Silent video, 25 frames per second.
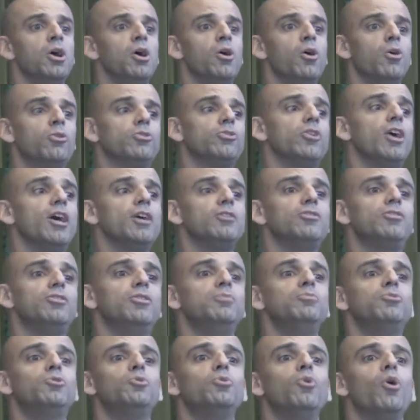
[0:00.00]
oxides
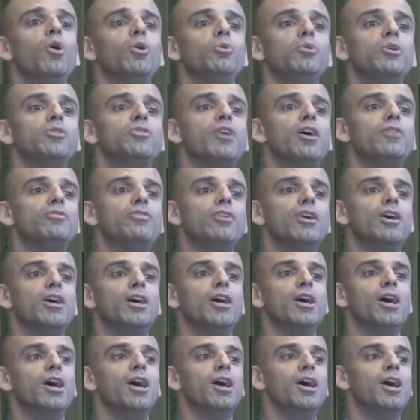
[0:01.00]
seem to always have
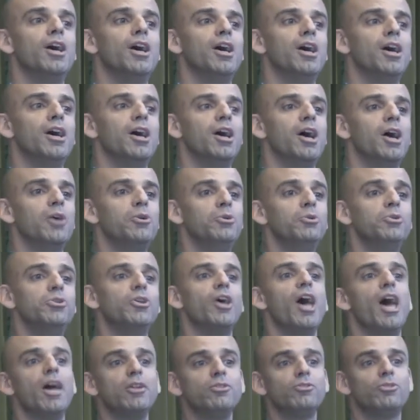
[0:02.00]
a
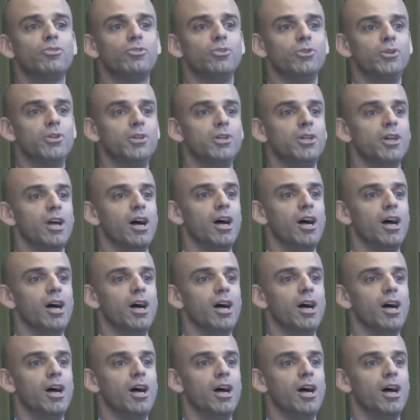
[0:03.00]
good answer